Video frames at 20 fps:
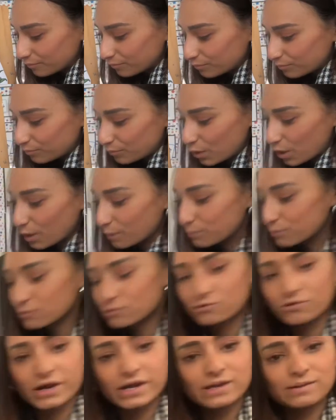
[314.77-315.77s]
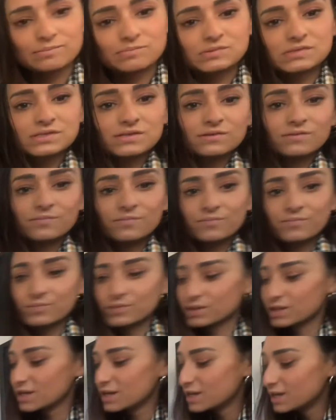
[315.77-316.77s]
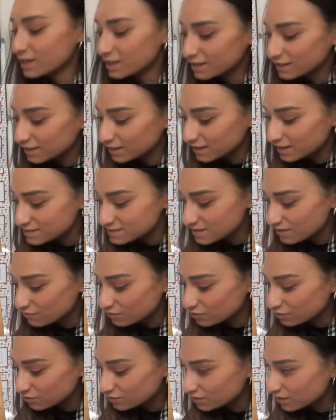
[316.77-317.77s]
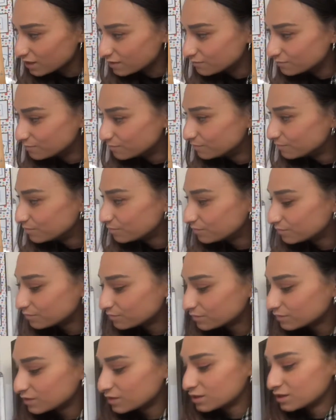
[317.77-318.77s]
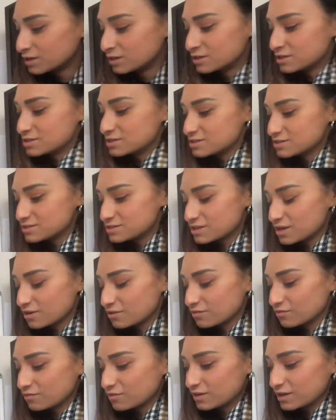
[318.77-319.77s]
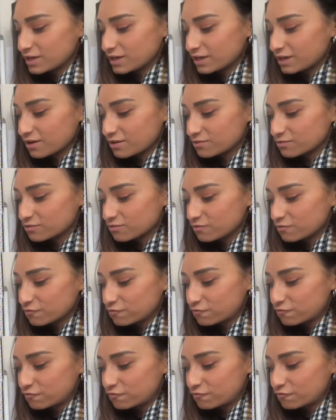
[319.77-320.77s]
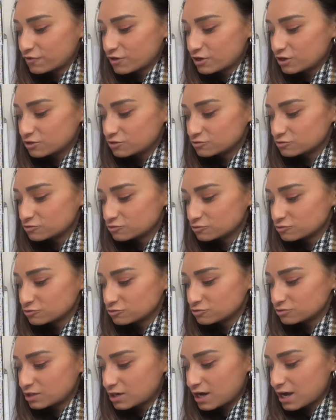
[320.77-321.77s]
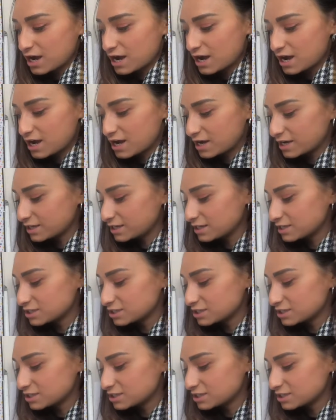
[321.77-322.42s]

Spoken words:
purple grapes. Let's have a look then. So here it goes. Right.